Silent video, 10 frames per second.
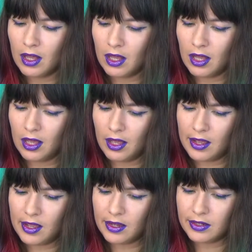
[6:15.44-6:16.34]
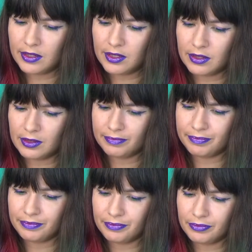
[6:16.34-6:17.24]
And
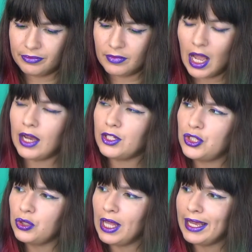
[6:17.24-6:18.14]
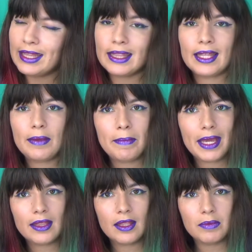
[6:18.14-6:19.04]
I do like that they
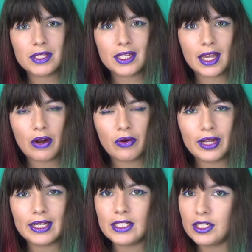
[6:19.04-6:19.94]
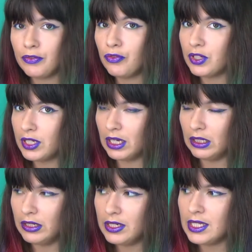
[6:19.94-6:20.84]
made the mascara in different
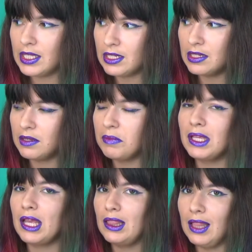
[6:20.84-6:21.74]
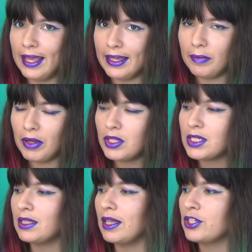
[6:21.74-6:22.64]
colors. This is something I like about this
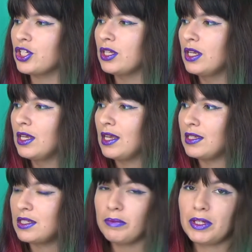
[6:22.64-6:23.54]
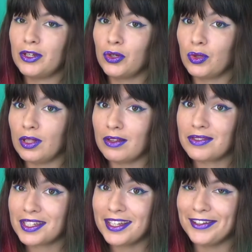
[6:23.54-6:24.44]
collection, as somebody who
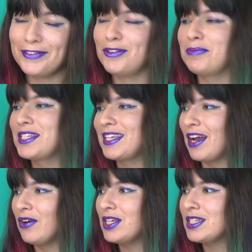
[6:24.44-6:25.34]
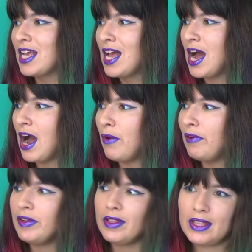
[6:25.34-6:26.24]
loves colorful mascaras.
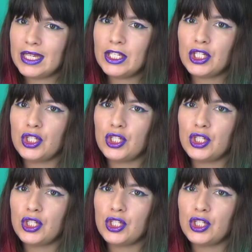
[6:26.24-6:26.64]
However, these